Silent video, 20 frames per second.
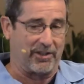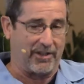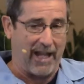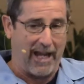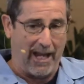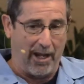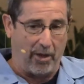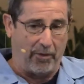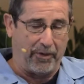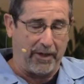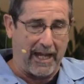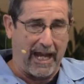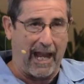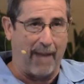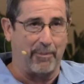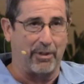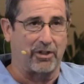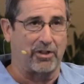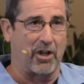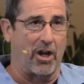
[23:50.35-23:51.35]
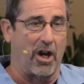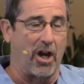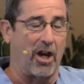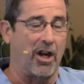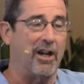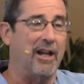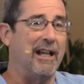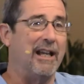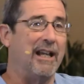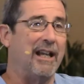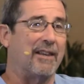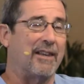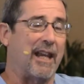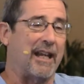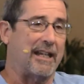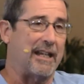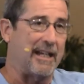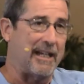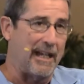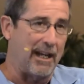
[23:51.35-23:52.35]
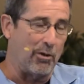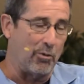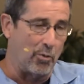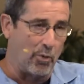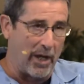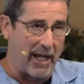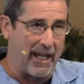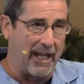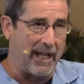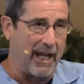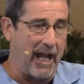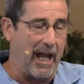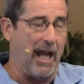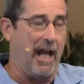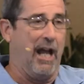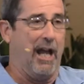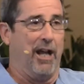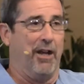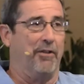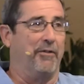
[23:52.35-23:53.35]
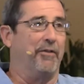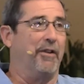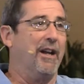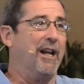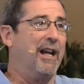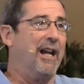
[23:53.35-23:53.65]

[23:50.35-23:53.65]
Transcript: the healthy habits are that can get rid of,